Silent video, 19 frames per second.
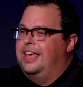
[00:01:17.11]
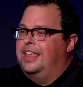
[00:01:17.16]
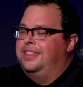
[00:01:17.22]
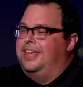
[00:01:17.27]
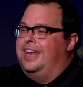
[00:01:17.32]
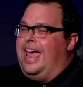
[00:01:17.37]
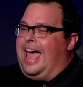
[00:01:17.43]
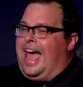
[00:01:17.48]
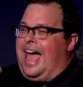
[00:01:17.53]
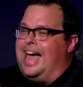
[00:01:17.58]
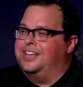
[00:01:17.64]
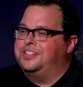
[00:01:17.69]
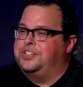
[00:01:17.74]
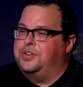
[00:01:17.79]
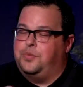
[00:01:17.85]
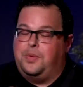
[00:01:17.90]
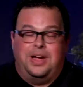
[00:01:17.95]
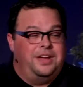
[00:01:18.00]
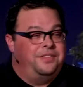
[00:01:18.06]
that has
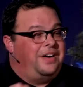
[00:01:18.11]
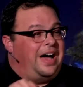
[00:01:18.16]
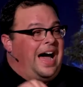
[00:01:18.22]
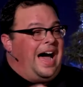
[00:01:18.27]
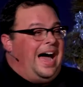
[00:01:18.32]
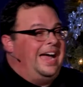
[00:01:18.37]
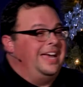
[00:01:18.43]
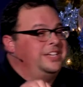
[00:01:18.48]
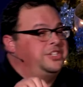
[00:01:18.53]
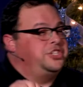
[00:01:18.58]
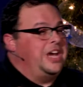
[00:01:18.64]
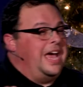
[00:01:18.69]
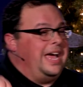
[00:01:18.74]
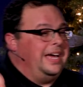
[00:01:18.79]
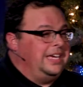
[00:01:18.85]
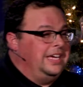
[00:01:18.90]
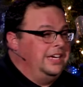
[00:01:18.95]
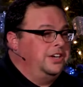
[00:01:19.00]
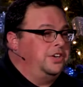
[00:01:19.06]
a way of
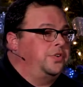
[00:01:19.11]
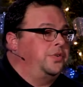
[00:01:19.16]
hijacking